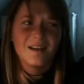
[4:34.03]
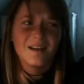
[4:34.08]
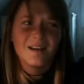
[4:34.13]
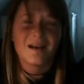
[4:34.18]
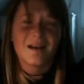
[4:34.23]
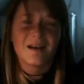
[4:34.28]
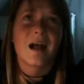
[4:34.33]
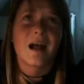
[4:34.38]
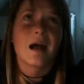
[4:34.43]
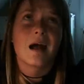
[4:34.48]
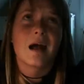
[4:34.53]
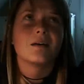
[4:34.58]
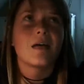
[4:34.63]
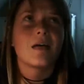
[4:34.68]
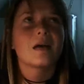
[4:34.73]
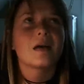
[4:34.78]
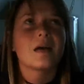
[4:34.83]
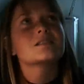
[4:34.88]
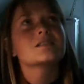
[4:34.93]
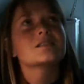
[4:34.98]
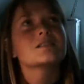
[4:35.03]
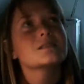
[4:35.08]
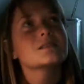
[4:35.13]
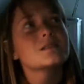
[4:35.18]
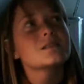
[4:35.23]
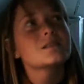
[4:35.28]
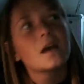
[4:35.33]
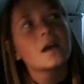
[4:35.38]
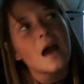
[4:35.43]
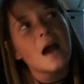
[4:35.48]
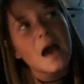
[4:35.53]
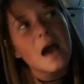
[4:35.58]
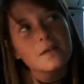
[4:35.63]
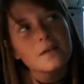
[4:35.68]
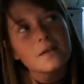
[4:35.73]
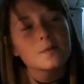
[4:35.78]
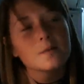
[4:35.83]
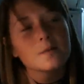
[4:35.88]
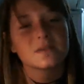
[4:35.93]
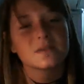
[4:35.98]
I don't know, that just is kind of
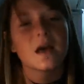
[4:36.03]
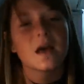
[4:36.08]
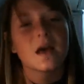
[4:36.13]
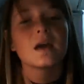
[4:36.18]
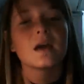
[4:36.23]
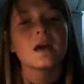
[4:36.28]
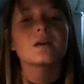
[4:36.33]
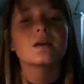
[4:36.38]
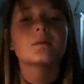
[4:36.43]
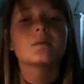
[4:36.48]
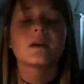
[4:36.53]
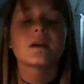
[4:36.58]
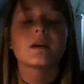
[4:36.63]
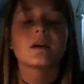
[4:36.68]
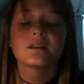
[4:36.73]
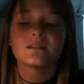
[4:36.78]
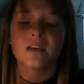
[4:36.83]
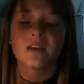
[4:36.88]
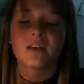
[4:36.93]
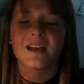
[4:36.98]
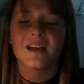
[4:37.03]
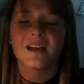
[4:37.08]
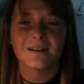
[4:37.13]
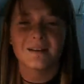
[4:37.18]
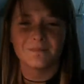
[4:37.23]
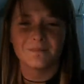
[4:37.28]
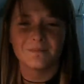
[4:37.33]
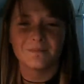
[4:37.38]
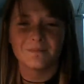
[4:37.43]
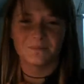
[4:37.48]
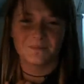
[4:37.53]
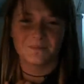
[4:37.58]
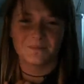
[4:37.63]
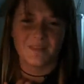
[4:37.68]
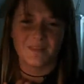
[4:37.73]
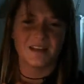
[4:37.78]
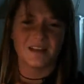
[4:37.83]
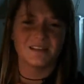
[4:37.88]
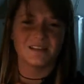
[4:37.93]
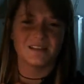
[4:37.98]
upsetting because
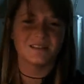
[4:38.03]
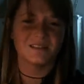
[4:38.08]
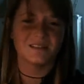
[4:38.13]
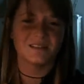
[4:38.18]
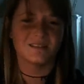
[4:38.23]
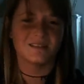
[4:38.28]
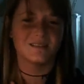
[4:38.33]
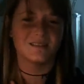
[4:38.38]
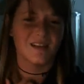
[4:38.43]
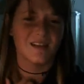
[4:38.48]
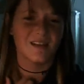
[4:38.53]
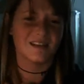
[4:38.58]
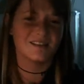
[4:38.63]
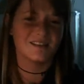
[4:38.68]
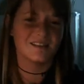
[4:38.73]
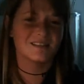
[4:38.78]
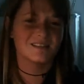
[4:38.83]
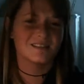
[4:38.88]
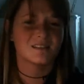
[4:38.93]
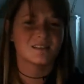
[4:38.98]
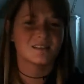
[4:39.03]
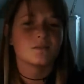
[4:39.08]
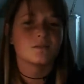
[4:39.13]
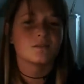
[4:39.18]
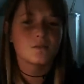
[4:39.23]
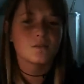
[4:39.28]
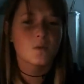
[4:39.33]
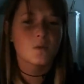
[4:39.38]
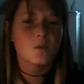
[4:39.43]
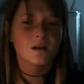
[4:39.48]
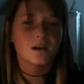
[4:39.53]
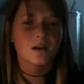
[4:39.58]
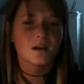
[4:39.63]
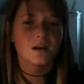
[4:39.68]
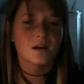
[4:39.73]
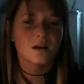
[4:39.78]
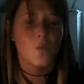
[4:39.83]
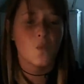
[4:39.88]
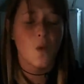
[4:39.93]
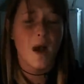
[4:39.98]
I just don't know where it
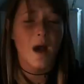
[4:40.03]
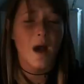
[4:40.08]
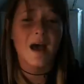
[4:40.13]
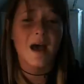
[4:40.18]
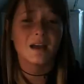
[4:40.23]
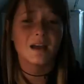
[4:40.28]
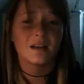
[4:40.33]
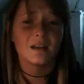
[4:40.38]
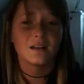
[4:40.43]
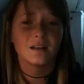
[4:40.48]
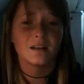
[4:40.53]
all went.